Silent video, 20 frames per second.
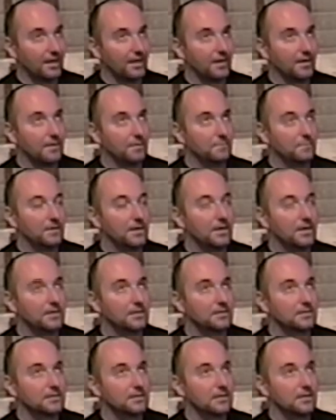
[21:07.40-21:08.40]
about? Um,
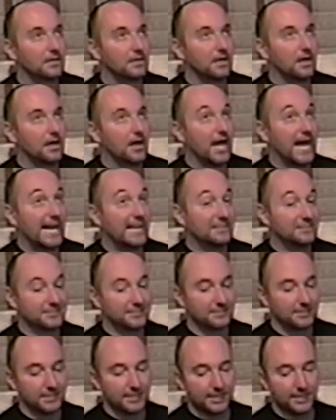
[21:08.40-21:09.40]

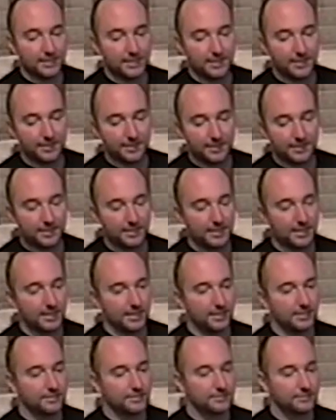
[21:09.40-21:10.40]
just again, I think
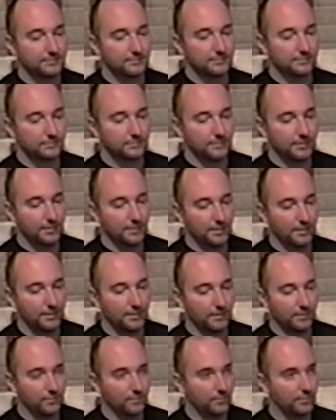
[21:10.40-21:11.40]
uh,
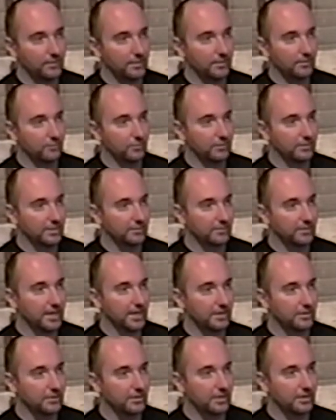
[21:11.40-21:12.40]
you know, I really give
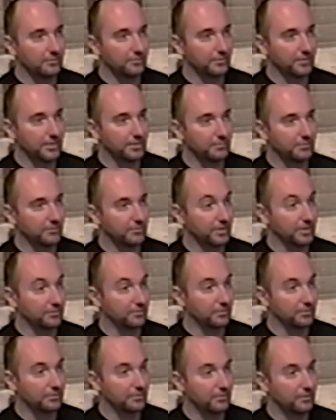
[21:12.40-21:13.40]
God credit for giving me
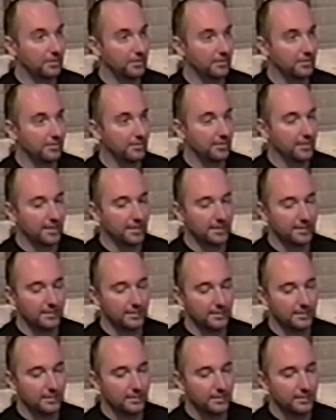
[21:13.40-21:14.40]
victory through this.
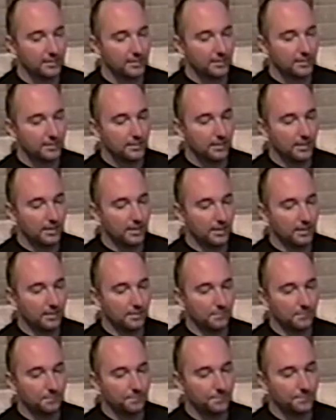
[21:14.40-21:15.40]
Like,
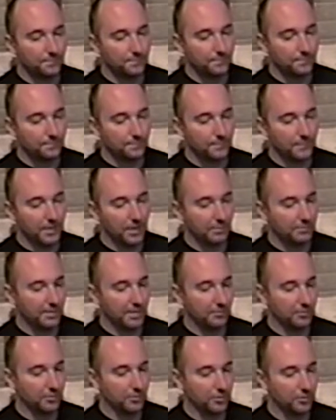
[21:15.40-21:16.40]
um, I
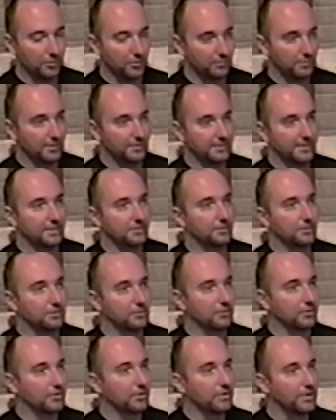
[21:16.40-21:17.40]
became a Christian about 10
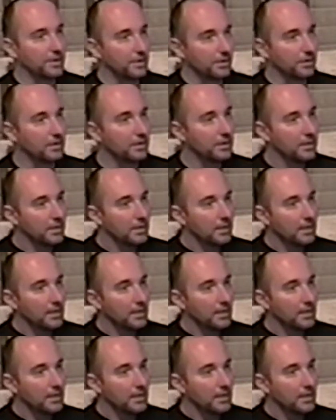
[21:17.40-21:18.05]
years ago here